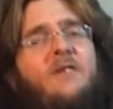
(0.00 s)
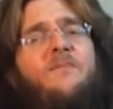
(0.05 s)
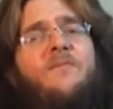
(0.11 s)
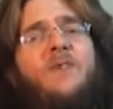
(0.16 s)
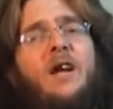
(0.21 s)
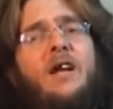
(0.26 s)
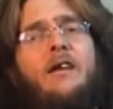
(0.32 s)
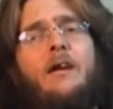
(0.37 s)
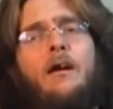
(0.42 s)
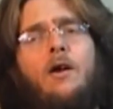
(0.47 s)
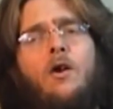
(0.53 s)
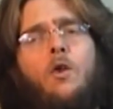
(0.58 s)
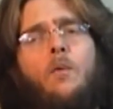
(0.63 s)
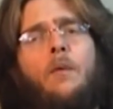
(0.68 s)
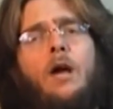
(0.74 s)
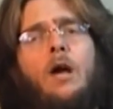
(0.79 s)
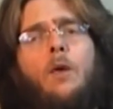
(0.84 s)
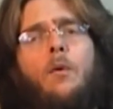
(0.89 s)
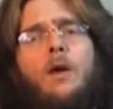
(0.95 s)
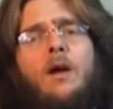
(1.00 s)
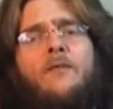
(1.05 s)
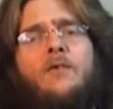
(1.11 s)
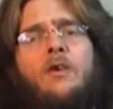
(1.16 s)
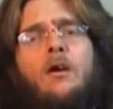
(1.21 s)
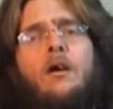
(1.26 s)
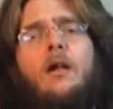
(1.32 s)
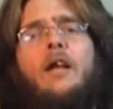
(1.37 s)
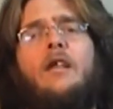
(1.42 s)
find a home,
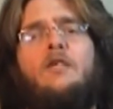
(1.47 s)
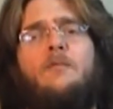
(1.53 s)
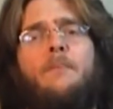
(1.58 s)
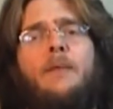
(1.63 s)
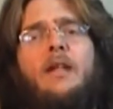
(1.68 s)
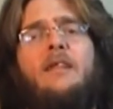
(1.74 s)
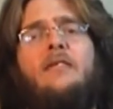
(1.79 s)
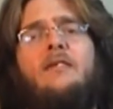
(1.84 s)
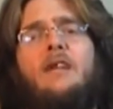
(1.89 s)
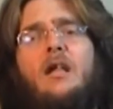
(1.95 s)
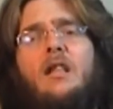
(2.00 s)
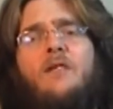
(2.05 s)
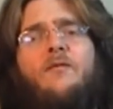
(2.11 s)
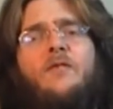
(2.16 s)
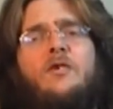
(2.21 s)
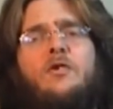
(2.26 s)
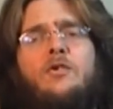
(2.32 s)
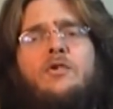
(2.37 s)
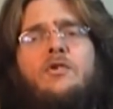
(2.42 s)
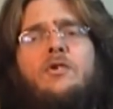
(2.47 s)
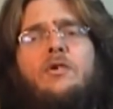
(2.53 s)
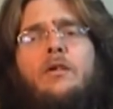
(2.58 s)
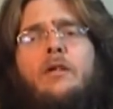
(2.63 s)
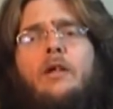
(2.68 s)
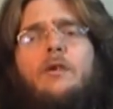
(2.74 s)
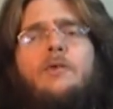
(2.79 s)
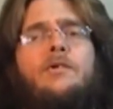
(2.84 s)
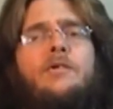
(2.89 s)
however, as many television
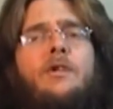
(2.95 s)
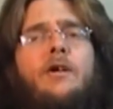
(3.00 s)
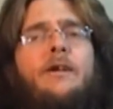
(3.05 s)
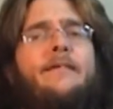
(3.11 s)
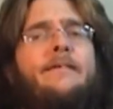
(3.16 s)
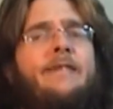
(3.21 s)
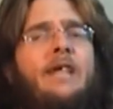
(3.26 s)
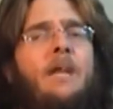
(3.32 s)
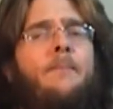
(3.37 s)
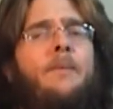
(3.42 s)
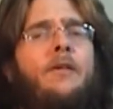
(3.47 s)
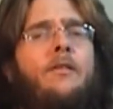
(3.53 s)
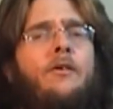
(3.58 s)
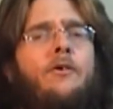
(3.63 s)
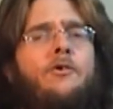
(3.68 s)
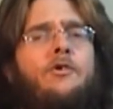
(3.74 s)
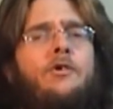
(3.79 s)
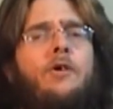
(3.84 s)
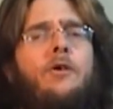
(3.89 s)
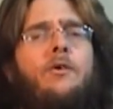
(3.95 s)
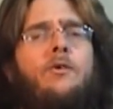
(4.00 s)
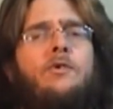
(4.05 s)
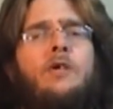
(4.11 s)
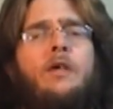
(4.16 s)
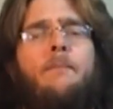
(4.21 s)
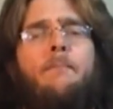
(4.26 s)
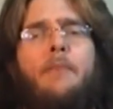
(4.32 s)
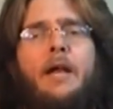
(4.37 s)
studios started taping their shows
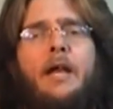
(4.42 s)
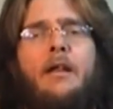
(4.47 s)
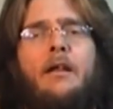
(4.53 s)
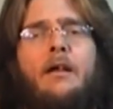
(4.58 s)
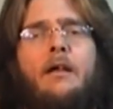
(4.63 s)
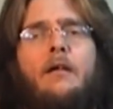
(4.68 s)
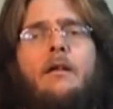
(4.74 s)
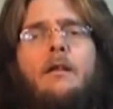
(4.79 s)
on Beta.